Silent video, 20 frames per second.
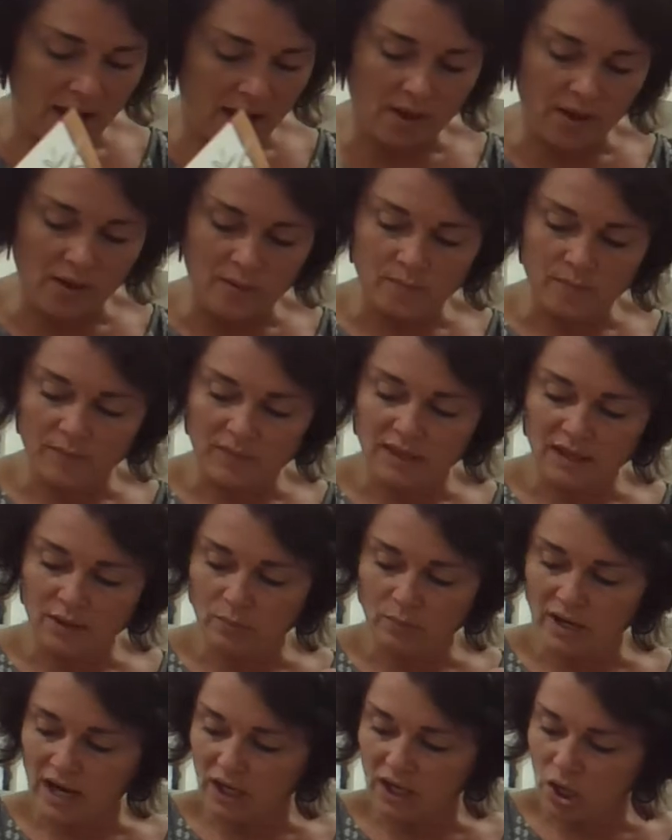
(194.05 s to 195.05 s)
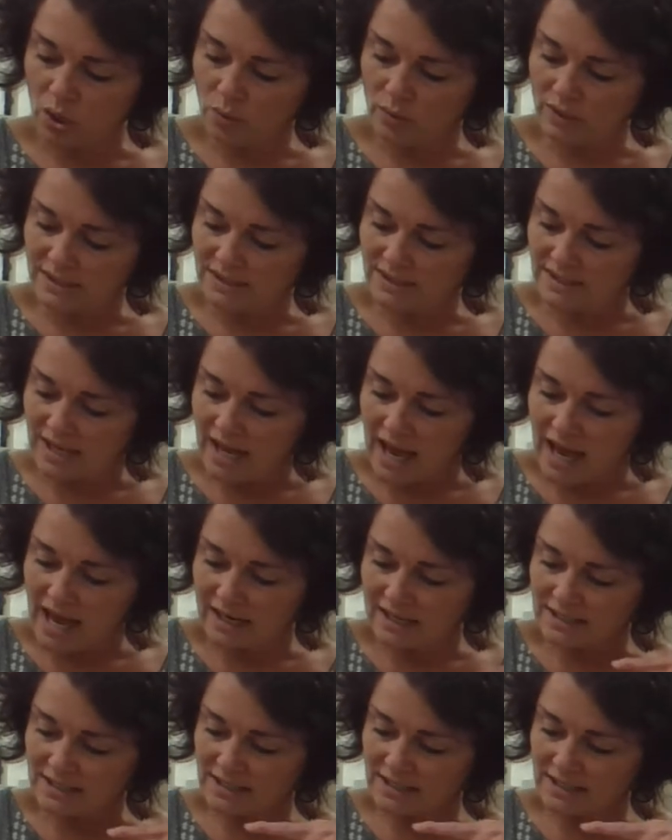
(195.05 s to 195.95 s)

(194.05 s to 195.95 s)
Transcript: Then when I go inside,